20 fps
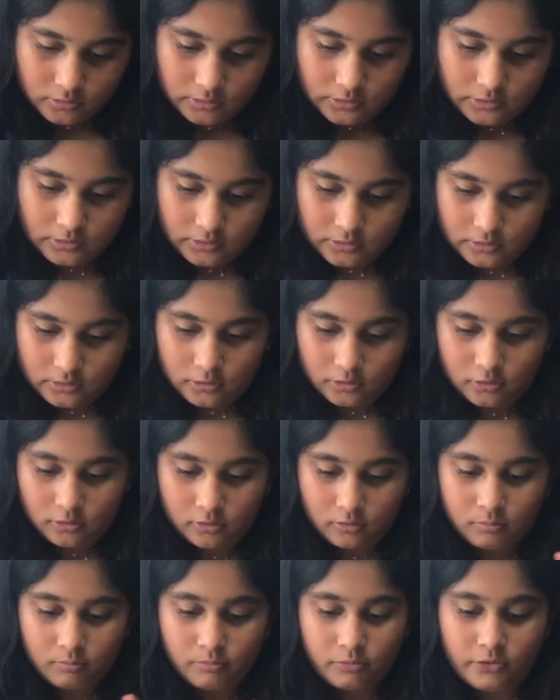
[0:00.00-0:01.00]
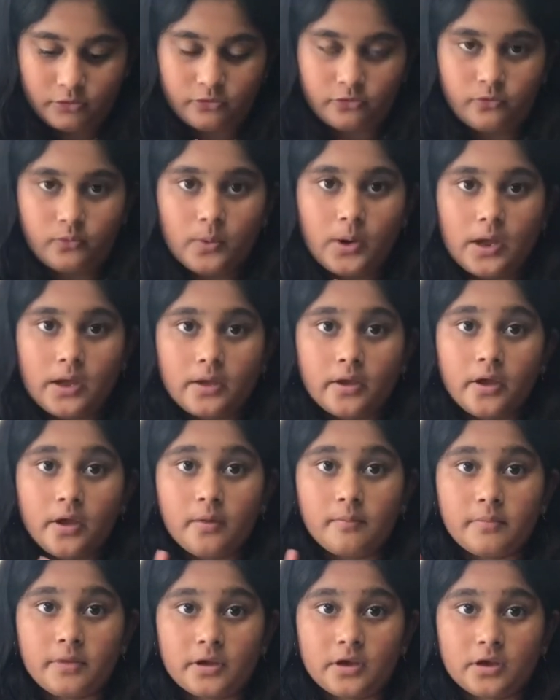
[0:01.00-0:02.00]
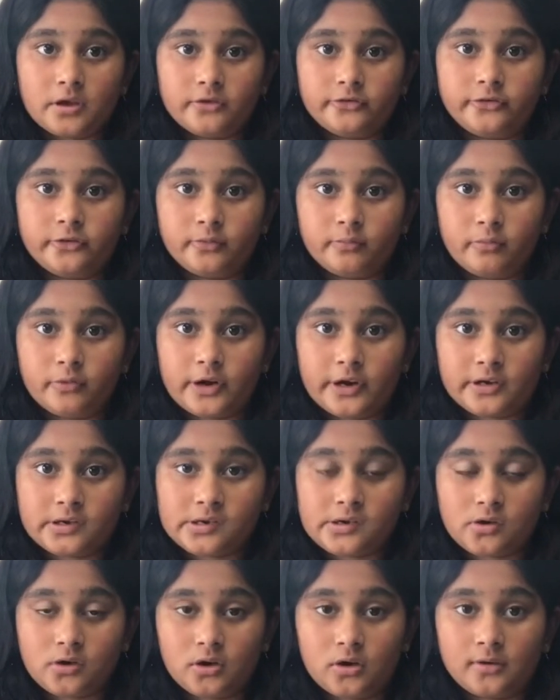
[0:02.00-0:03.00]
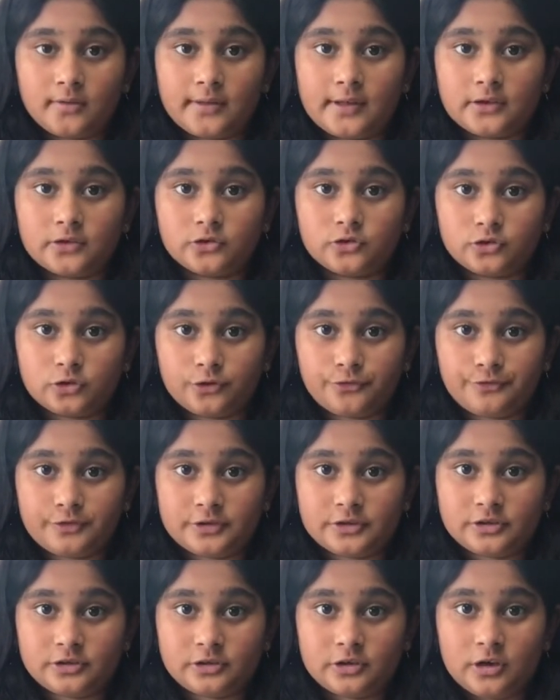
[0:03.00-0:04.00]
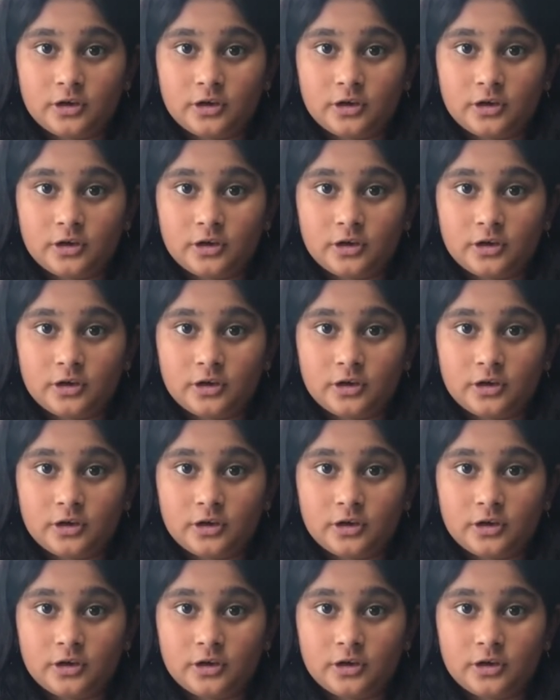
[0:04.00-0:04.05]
it all breaks away because you're breaking all that surface